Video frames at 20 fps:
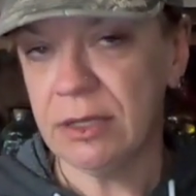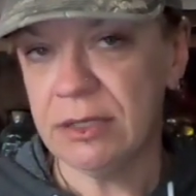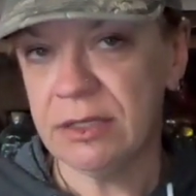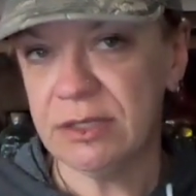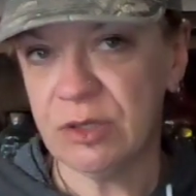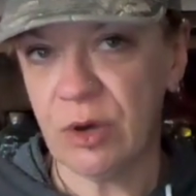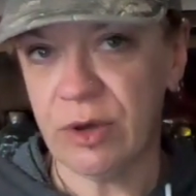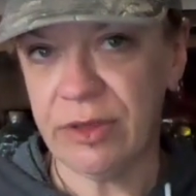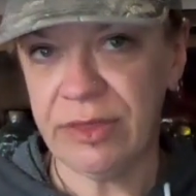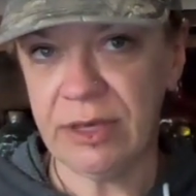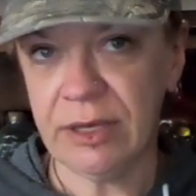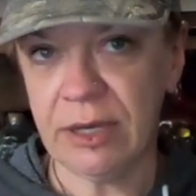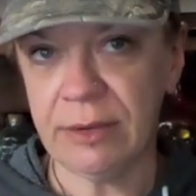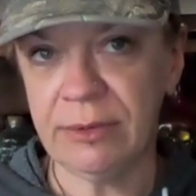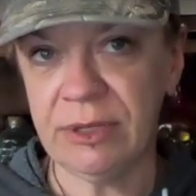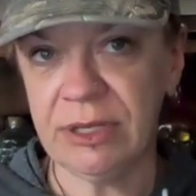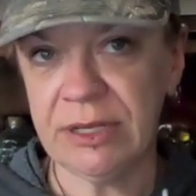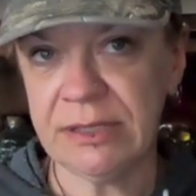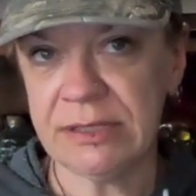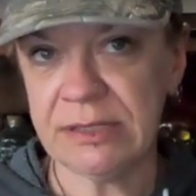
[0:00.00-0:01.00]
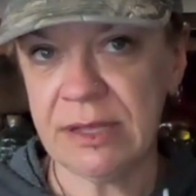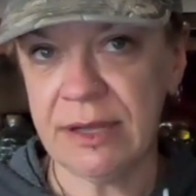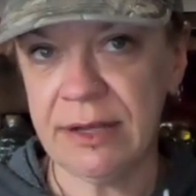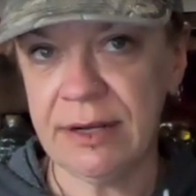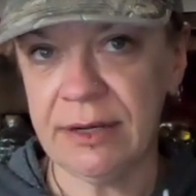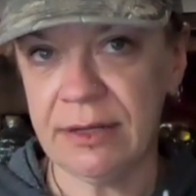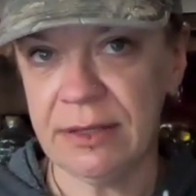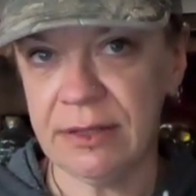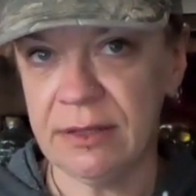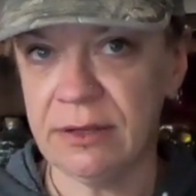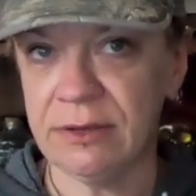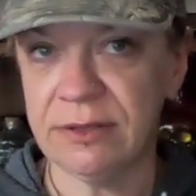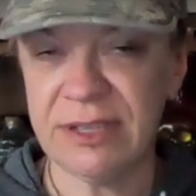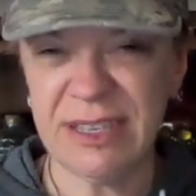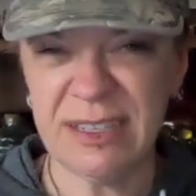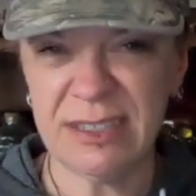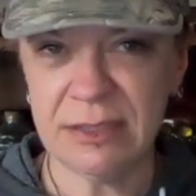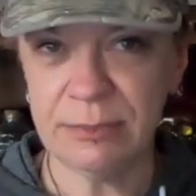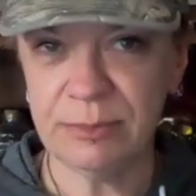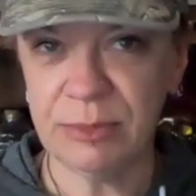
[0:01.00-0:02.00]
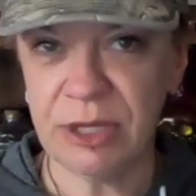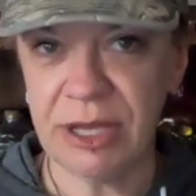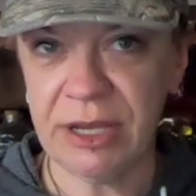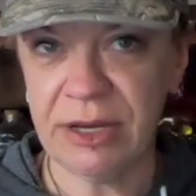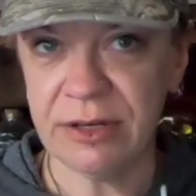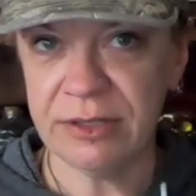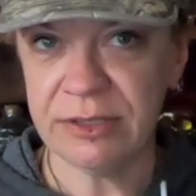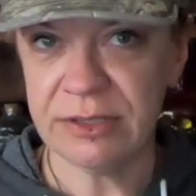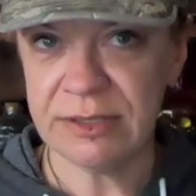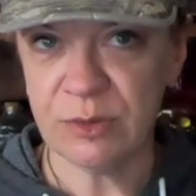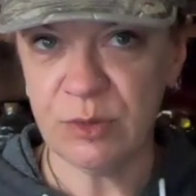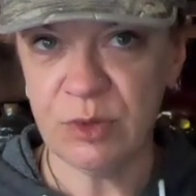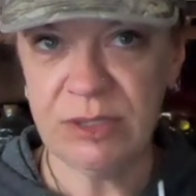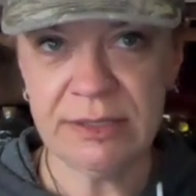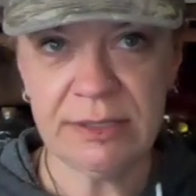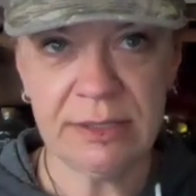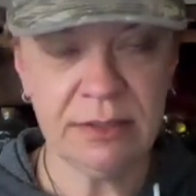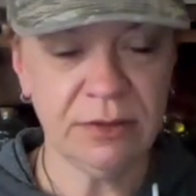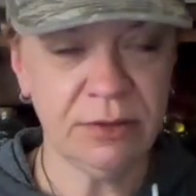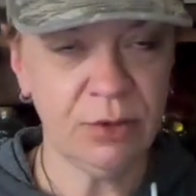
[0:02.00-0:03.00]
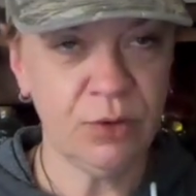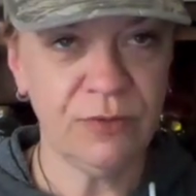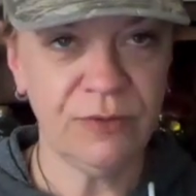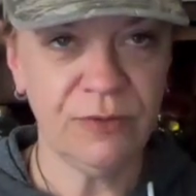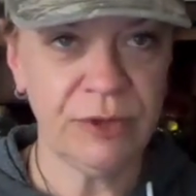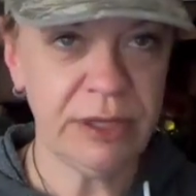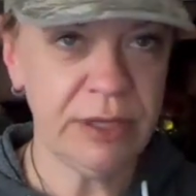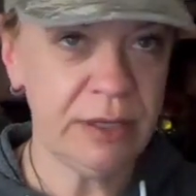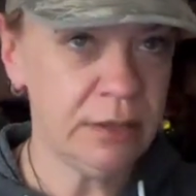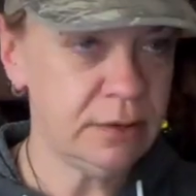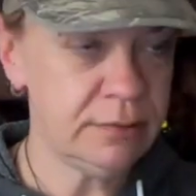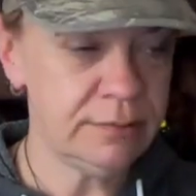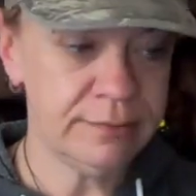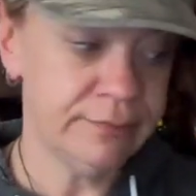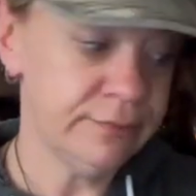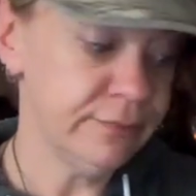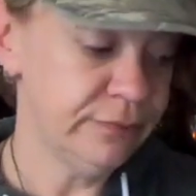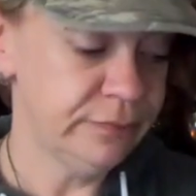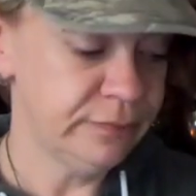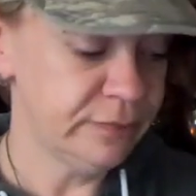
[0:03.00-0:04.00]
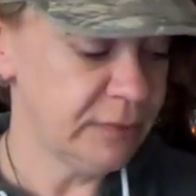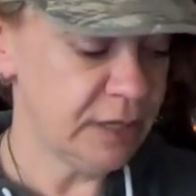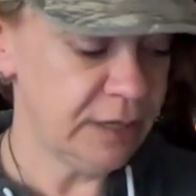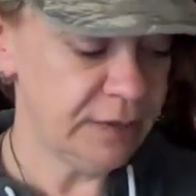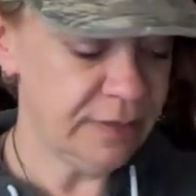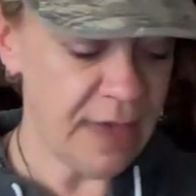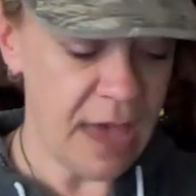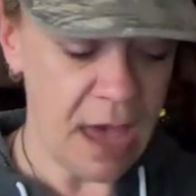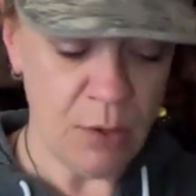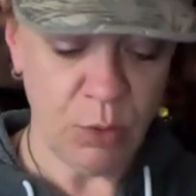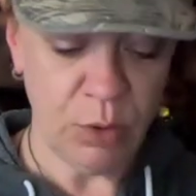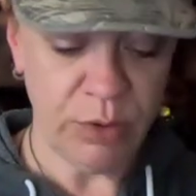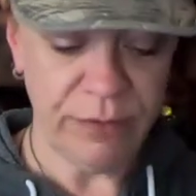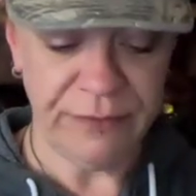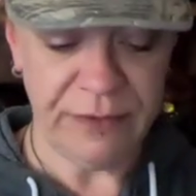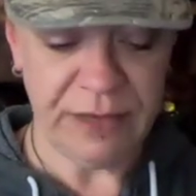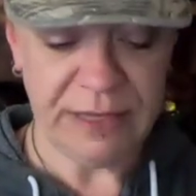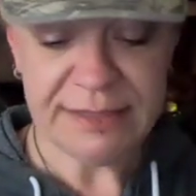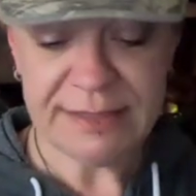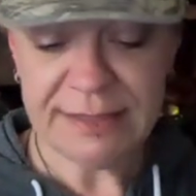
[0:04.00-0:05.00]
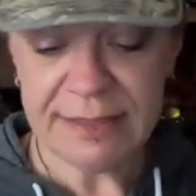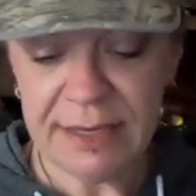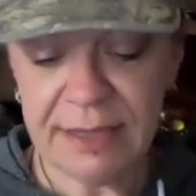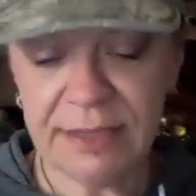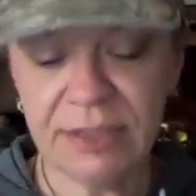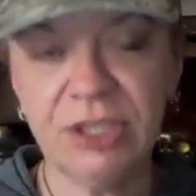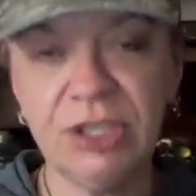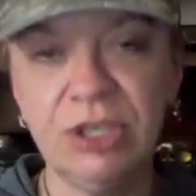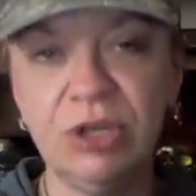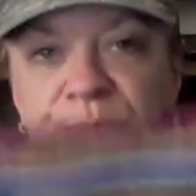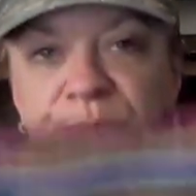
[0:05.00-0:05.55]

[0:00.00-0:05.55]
So I think I'm going to slide it in there, take some pliers, squeeze it, and hopefully that will fix the issue.